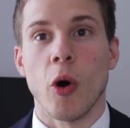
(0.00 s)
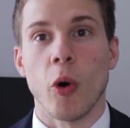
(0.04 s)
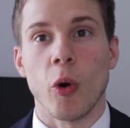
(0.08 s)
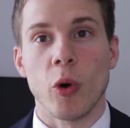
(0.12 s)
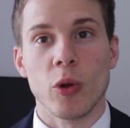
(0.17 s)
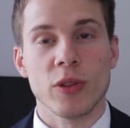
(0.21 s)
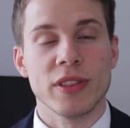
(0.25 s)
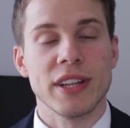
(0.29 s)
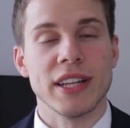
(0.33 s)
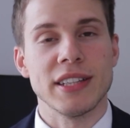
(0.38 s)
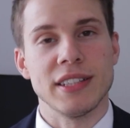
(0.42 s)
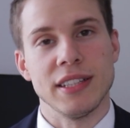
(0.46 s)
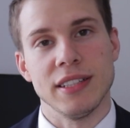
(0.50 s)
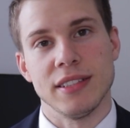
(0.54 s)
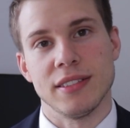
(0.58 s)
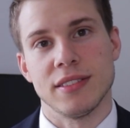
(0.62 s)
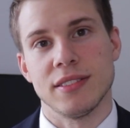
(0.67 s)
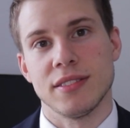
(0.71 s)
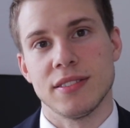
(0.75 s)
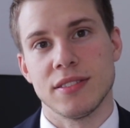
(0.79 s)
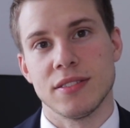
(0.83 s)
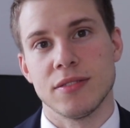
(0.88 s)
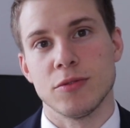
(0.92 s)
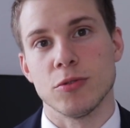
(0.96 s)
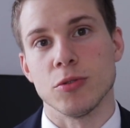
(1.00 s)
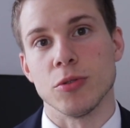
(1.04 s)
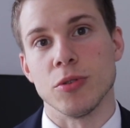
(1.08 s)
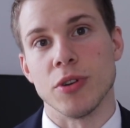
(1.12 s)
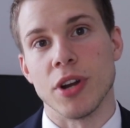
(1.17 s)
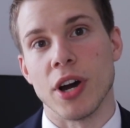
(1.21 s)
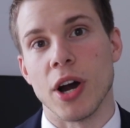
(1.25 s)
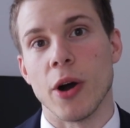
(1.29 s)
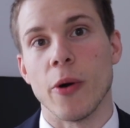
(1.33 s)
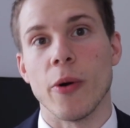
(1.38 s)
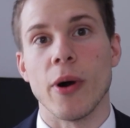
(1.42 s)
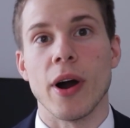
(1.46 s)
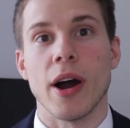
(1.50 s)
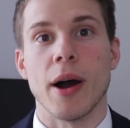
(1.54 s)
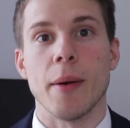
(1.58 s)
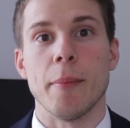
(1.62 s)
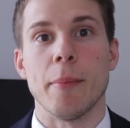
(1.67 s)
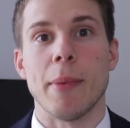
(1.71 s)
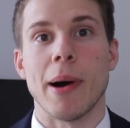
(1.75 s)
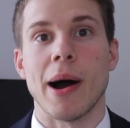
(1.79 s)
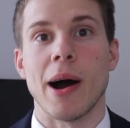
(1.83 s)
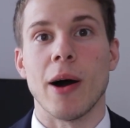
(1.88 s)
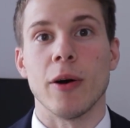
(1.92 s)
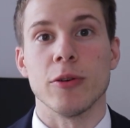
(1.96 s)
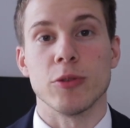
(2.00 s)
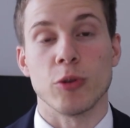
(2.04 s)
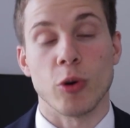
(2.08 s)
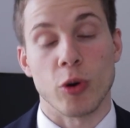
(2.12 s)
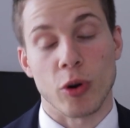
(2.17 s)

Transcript: all that it's to know about,